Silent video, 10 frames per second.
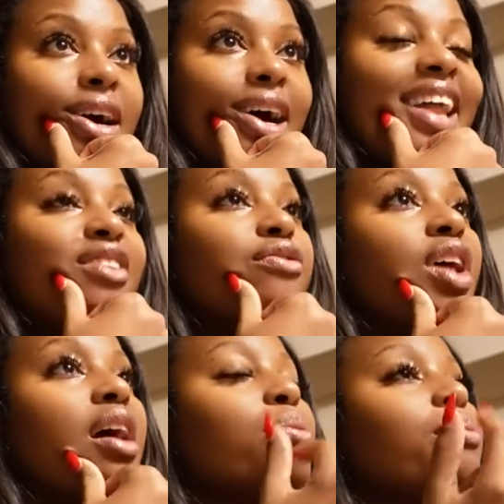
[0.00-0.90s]
I didn't
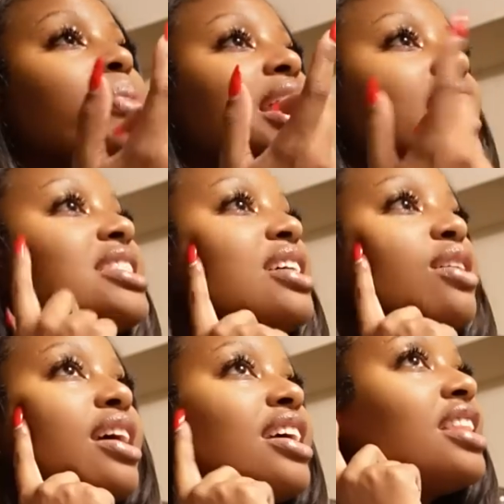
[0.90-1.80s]
vlog because
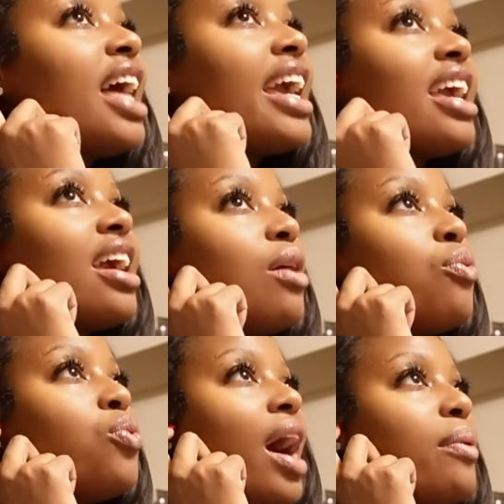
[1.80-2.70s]

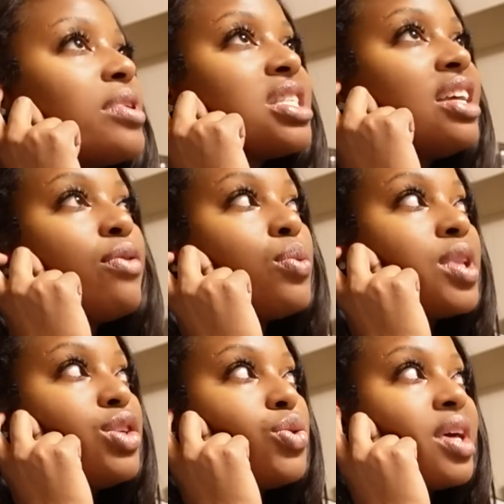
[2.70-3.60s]
I wasn't even
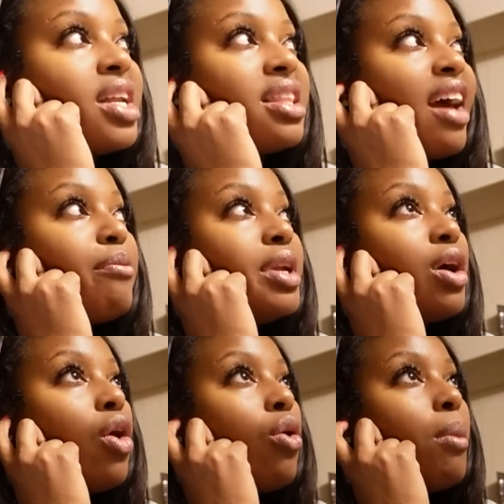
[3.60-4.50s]
really doing anything. I've been
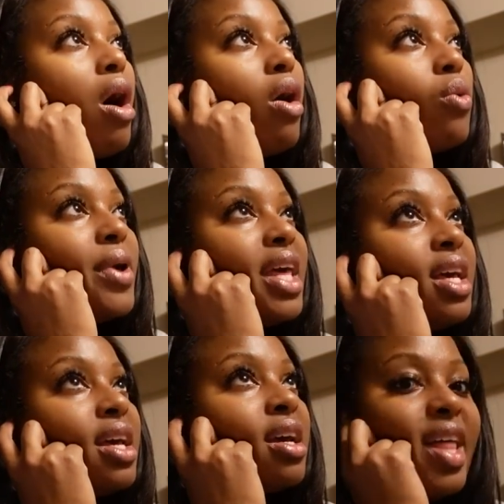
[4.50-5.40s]
home all
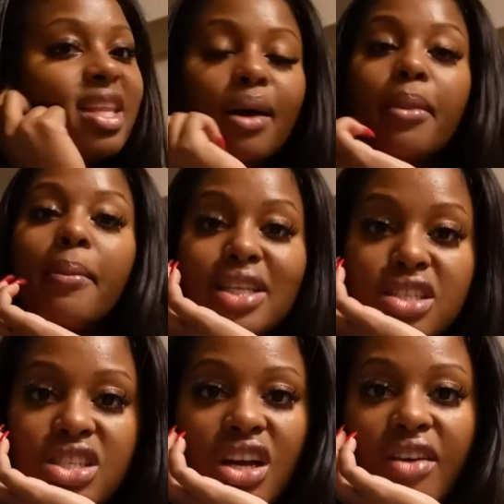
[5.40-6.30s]
week, and then I'm about
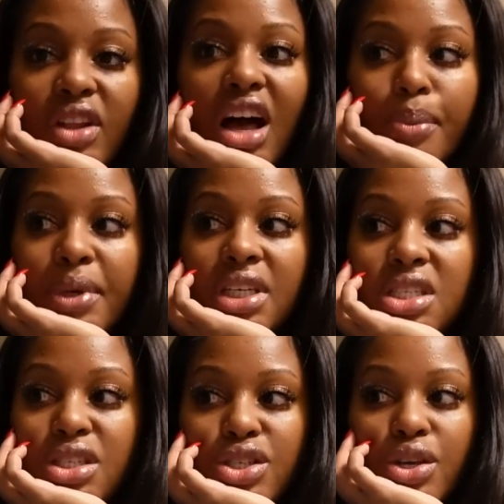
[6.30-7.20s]
to start
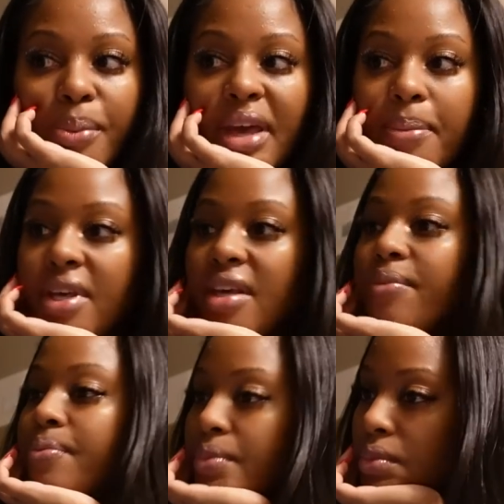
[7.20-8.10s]
Vlogmas. So
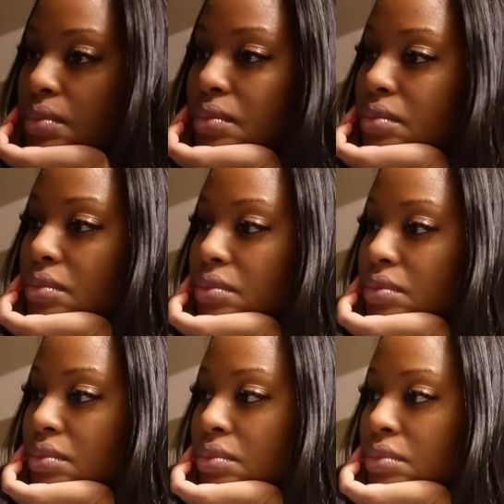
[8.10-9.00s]
maybe can you go to
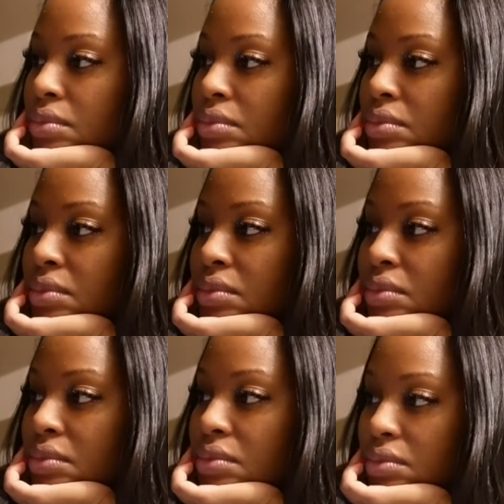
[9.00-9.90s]
the notepad thing?